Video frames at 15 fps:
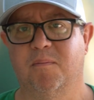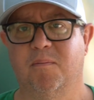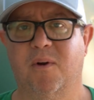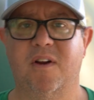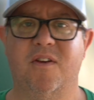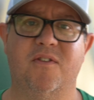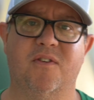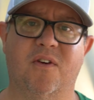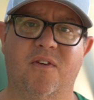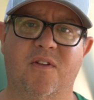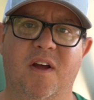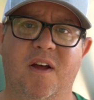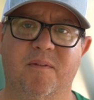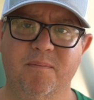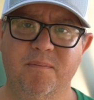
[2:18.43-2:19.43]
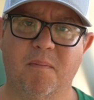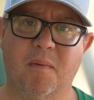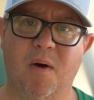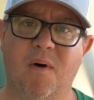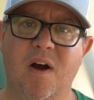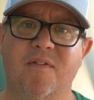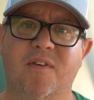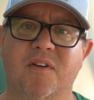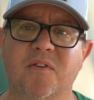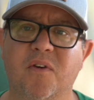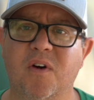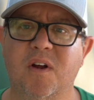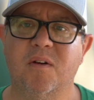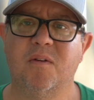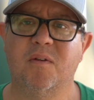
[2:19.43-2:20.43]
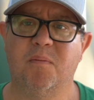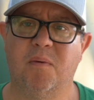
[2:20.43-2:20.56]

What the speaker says: Pretty sure that my wife could do it,